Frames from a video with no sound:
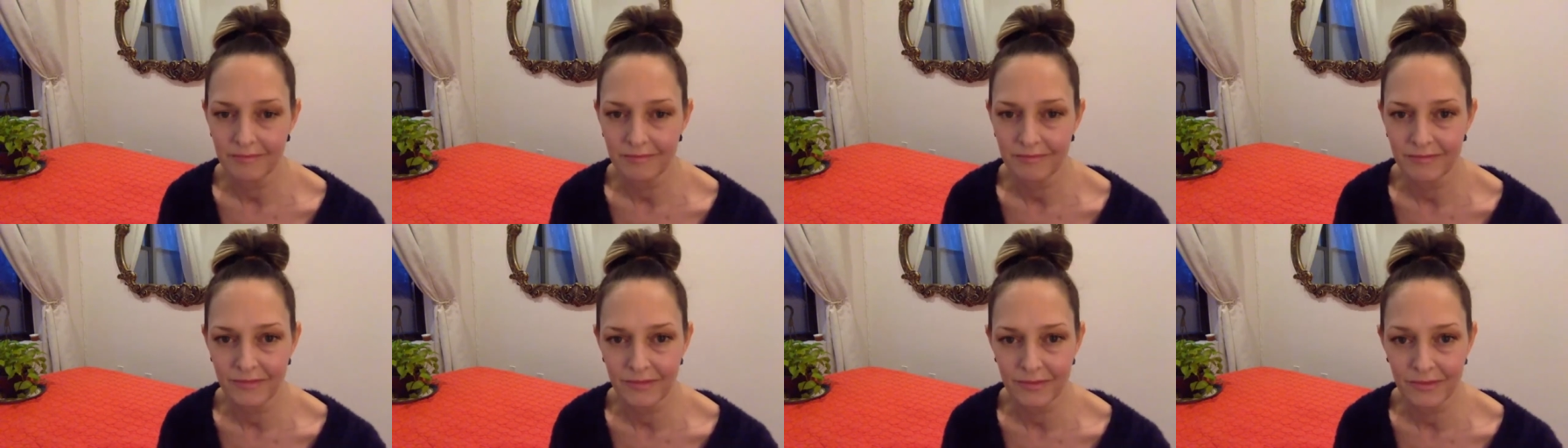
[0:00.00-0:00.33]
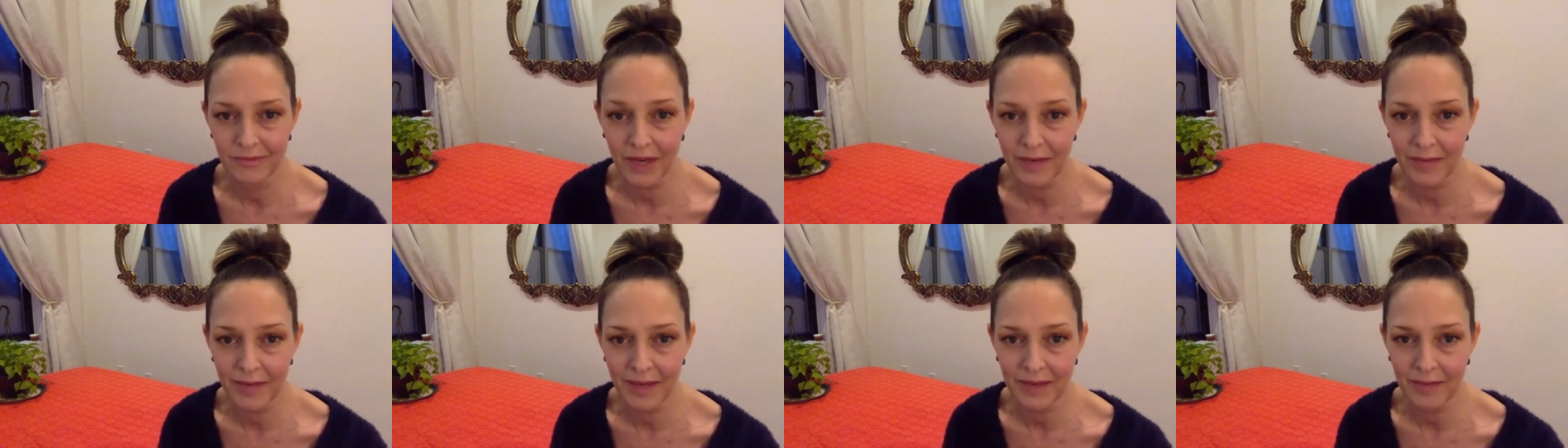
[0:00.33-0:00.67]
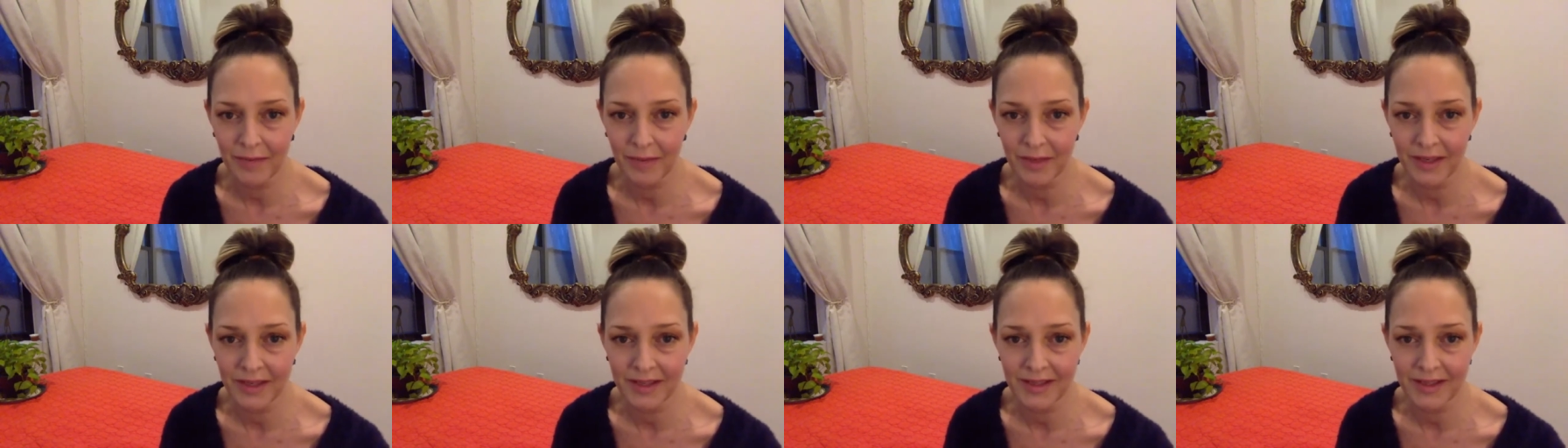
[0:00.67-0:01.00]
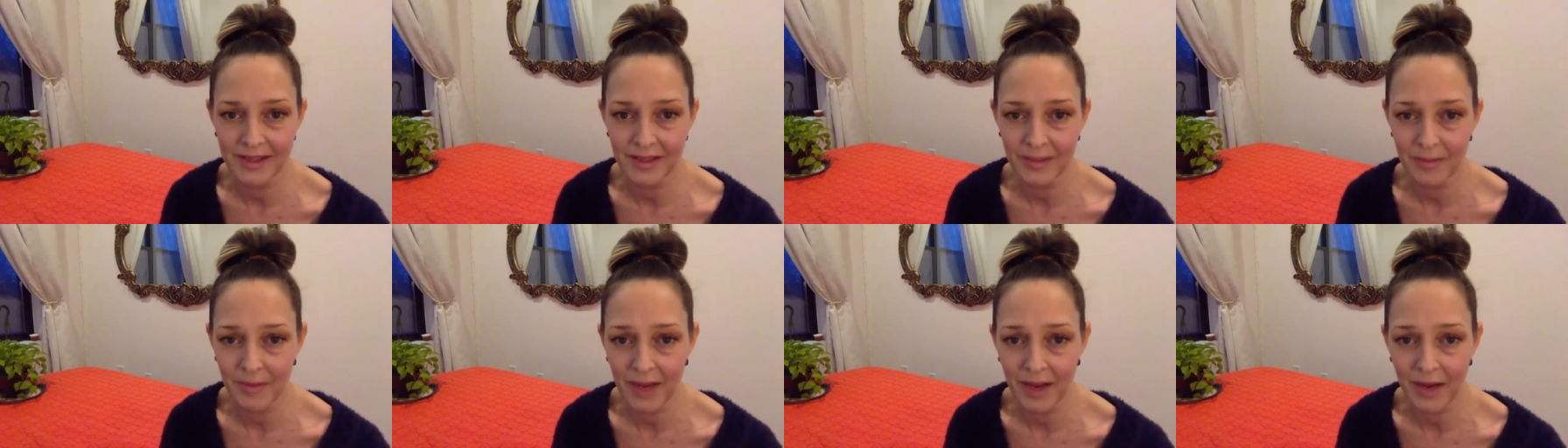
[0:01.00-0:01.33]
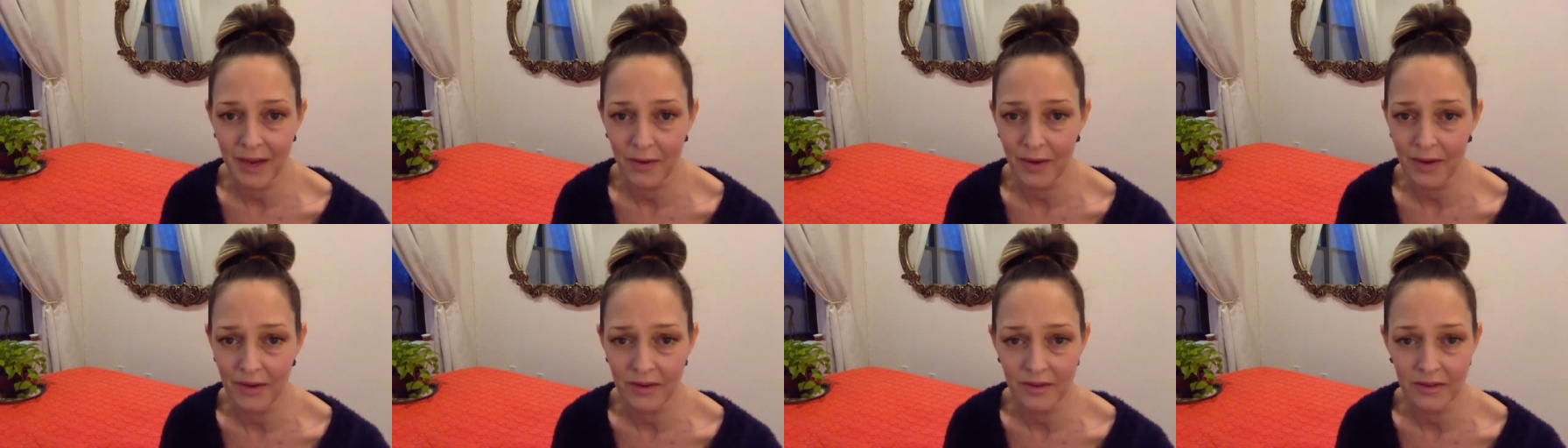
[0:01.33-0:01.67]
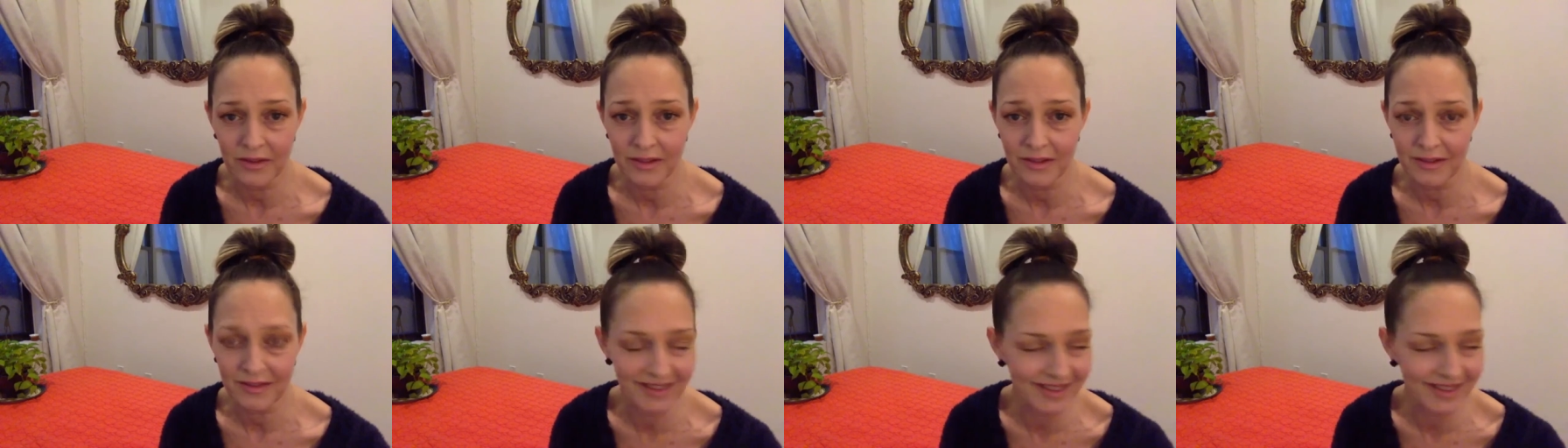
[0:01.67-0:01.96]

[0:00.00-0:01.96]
try to make money somehow else.